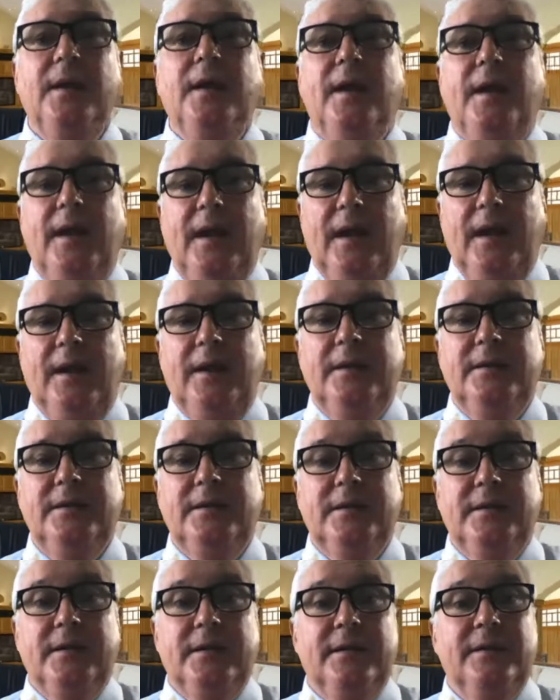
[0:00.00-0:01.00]
And
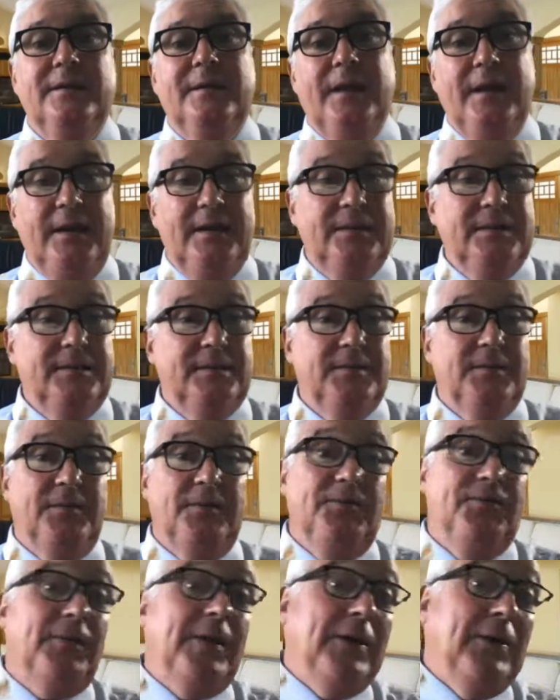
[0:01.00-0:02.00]
they can
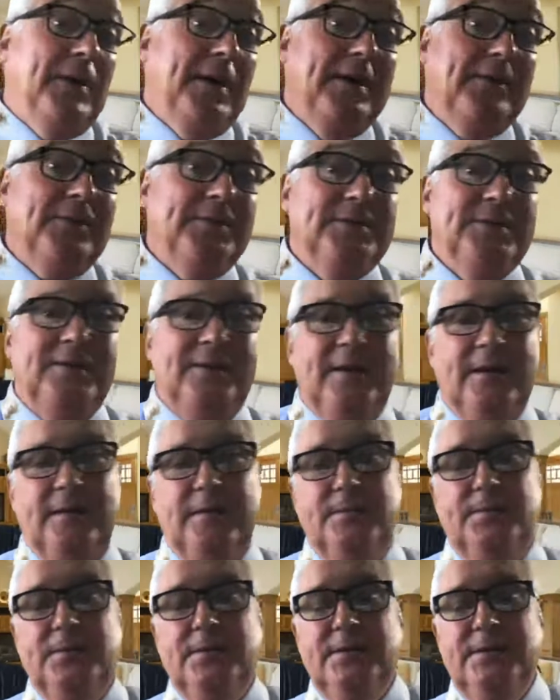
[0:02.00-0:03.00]
throw them over to the other
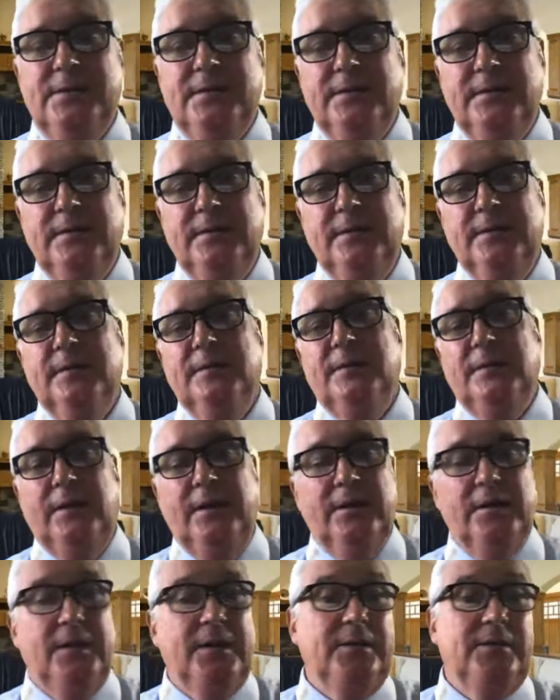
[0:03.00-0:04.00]
person
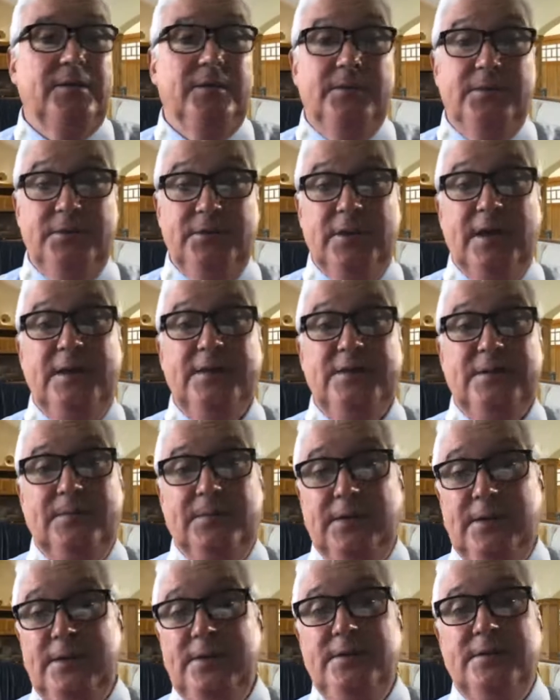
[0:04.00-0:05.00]
like I do with Jason
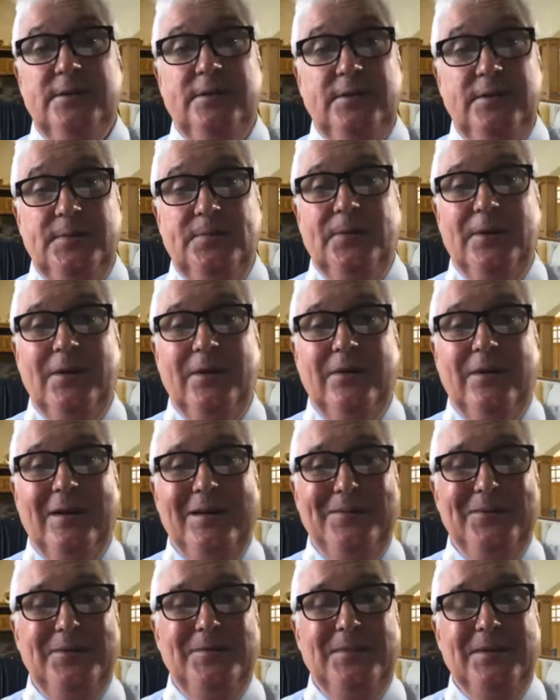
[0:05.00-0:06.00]
when he's on this program
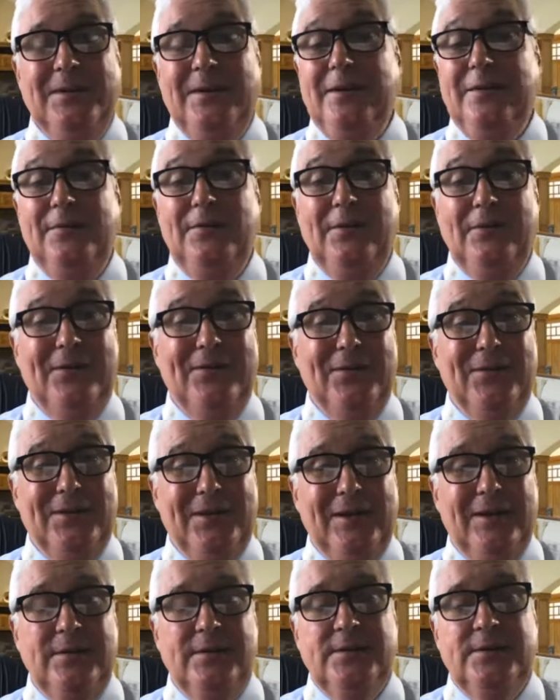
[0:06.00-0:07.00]
with me. If you've ever
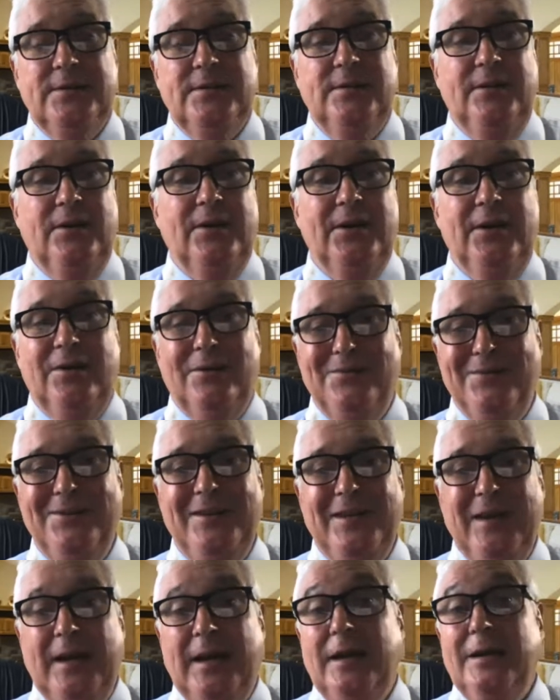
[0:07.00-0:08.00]
noticed and I get a
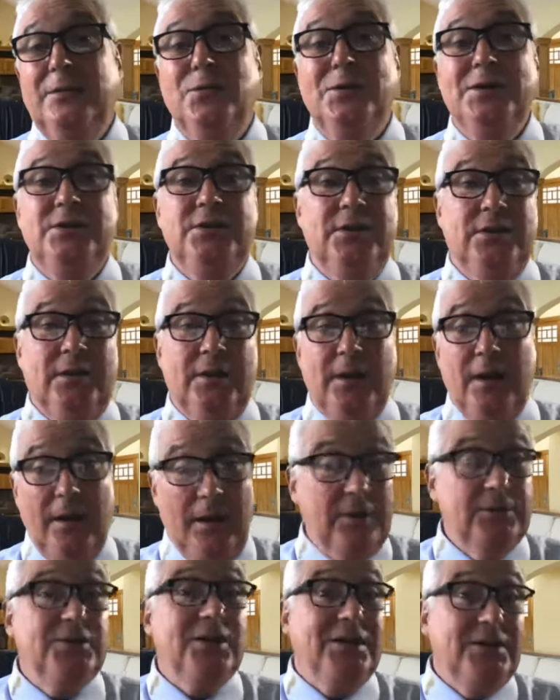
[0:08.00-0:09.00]
really hard question, I go,
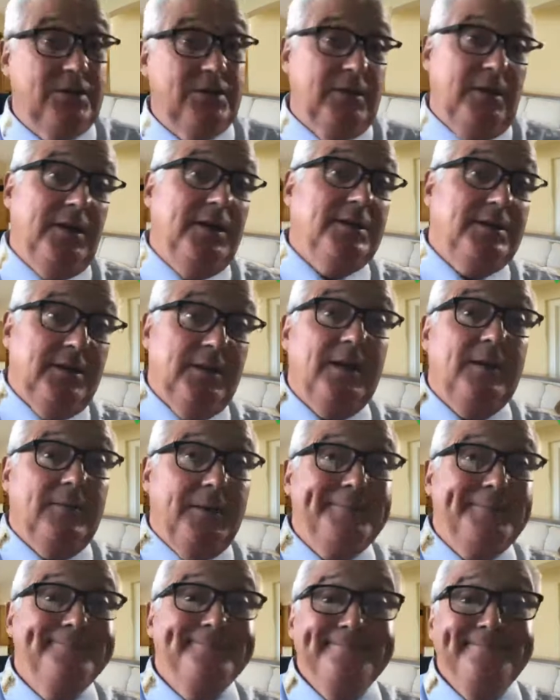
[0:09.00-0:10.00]
oh, Jason will answer that one